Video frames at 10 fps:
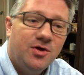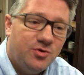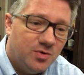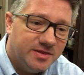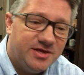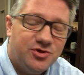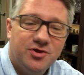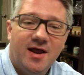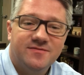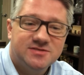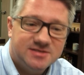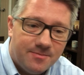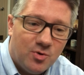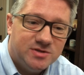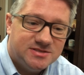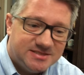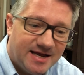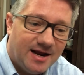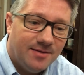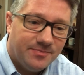You at least should have someone
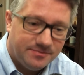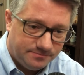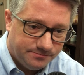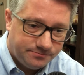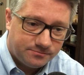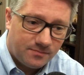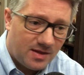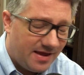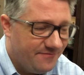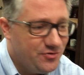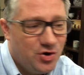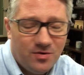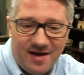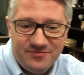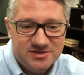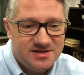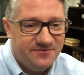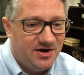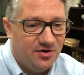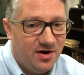set up. If you don't have this
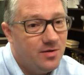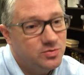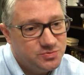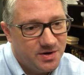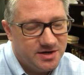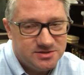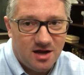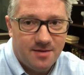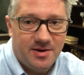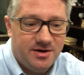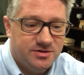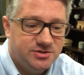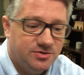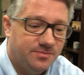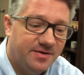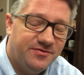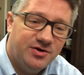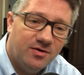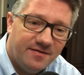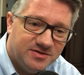stuff integrated, which we're going to talk about here too, but if you
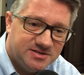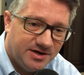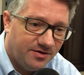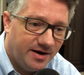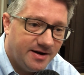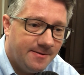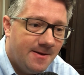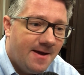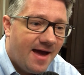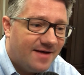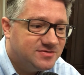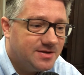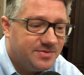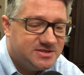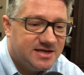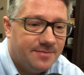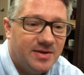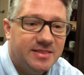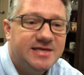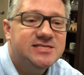don't have this integrated, have somebody set up
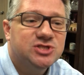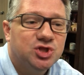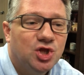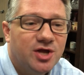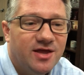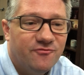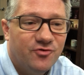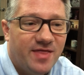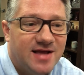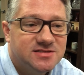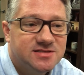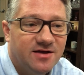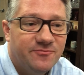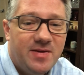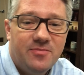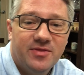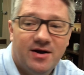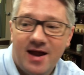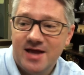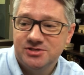at least looking for that stuff. People that
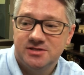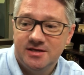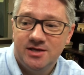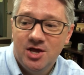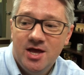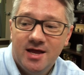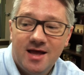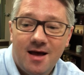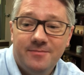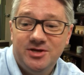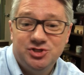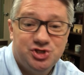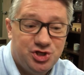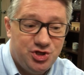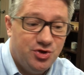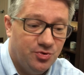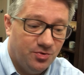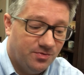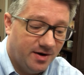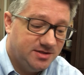are actually coming to
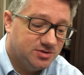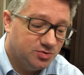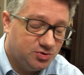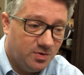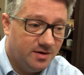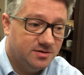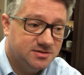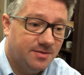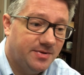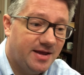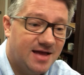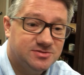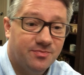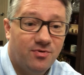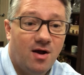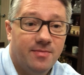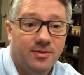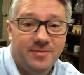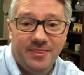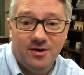you, right? So Twitter, somebody has a
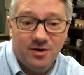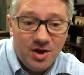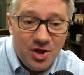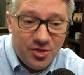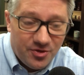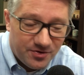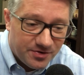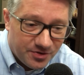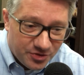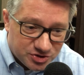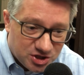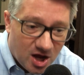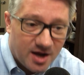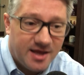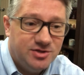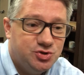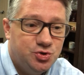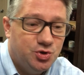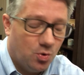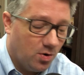problem and they're talking
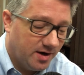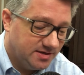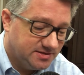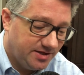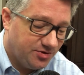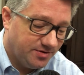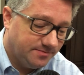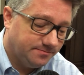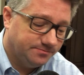to your organization.